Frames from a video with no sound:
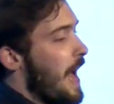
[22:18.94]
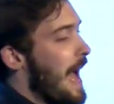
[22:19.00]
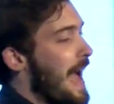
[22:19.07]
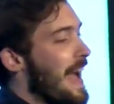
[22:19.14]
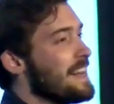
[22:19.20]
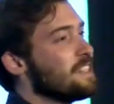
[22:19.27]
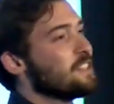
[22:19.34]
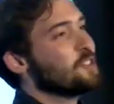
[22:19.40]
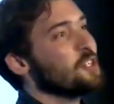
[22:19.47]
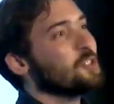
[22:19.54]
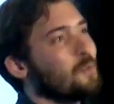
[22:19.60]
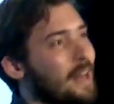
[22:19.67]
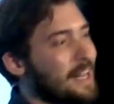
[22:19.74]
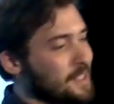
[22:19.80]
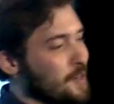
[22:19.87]
and
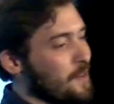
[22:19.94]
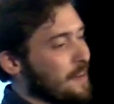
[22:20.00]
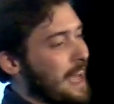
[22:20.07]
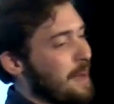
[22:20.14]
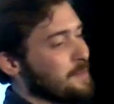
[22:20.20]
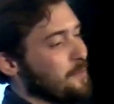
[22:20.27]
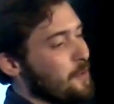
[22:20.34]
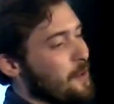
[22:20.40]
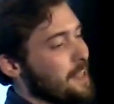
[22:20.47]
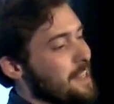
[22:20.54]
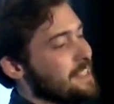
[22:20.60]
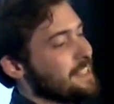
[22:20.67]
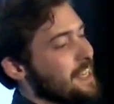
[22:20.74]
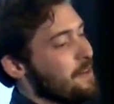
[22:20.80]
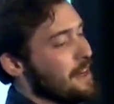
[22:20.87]
just while I do have a captive
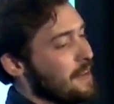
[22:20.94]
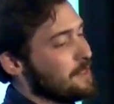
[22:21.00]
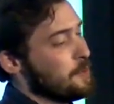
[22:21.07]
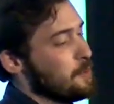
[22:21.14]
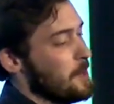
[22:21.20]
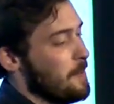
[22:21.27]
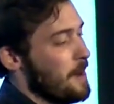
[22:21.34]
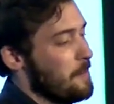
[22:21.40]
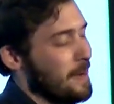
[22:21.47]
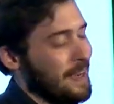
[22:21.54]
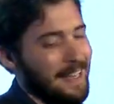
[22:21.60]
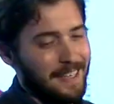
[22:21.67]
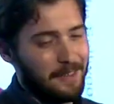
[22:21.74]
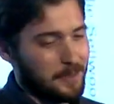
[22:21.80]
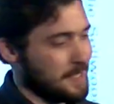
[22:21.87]
audience, I would love to talk about
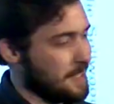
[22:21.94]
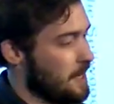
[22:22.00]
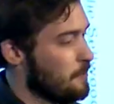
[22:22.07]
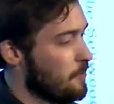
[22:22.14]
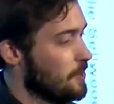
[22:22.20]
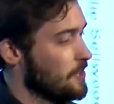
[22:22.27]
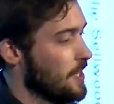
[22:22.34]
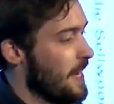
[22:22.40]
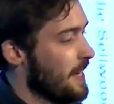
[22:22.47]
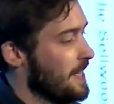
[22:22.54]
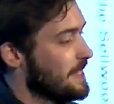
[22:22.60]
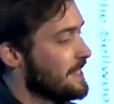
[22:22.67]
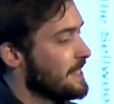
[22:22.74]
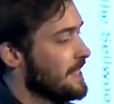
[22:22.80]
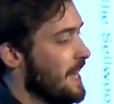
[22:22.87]
my little side
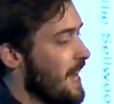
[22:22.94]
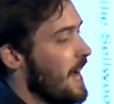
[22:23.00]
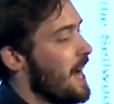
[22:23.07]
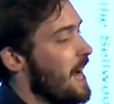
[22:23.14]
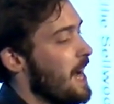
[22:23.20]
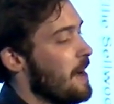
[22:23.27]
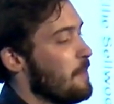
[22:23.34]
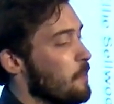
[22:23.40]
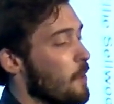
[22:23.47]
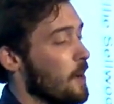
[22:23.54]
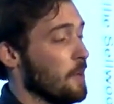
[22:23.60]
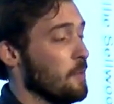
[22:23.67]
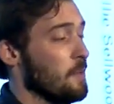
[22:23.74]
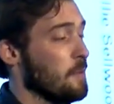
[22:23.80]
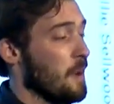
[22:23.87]
project, um,
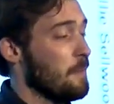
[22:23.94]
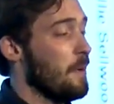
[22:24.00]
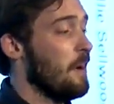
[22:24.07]
working with my